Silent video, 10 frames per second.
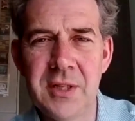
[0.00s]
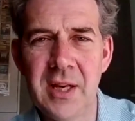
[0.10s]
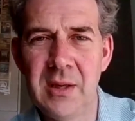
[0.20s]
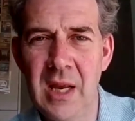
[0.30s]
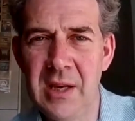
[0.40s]

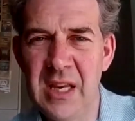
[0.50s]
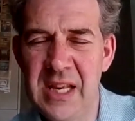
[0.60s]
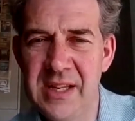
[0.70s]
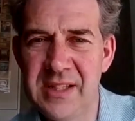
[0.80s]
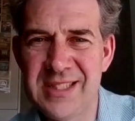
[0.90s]
It, it,
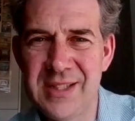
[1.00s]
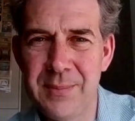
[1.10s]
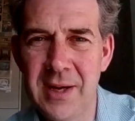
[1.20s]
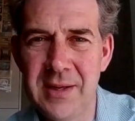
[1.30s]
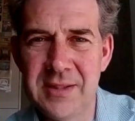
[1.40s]
it,
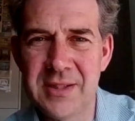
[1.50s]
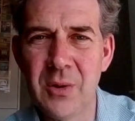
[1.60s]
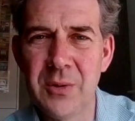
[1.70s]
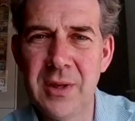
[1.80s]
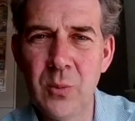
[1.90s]
depends
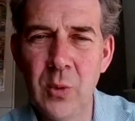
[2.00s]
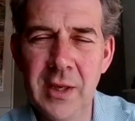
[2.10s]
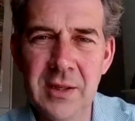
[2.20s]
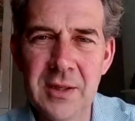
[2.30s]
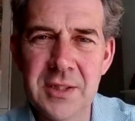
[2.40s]
on the
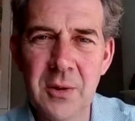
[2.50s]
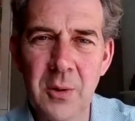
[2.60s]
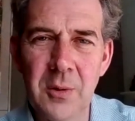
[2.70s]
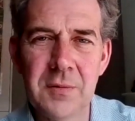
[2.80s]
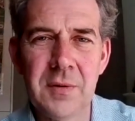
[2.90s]
willingness
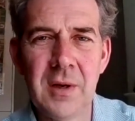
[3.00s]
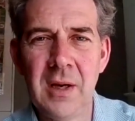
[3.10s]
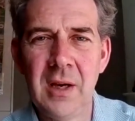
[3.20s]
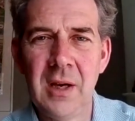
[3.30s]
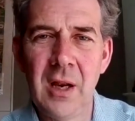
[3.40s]
of
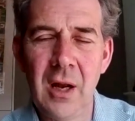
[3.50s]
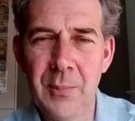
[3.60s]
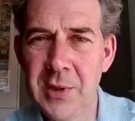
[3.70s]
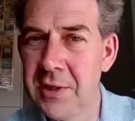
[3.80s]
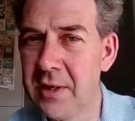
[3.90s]

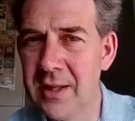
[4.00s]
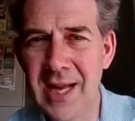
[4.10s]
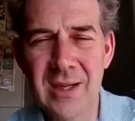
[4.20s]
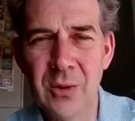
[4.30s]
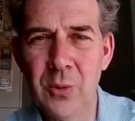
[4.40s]
Armenian
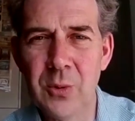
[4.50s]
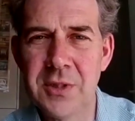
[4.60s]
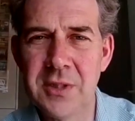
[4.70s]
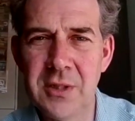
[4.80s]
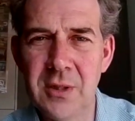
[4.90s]

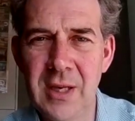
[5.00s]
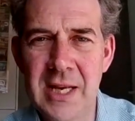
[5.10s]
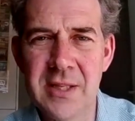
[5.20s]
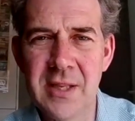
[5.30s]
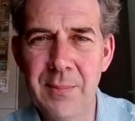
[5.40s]
landlords to
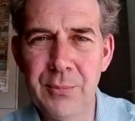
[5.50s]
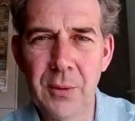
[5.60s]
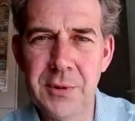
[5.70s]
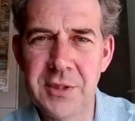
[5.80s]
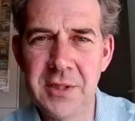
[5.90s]
let their
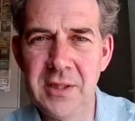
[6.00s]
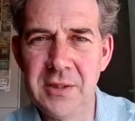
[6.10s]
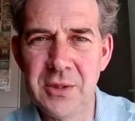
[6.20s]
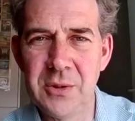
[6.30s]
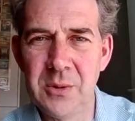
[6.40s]
property
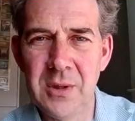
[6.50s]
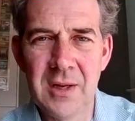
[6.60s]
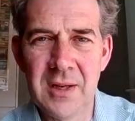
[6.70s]
to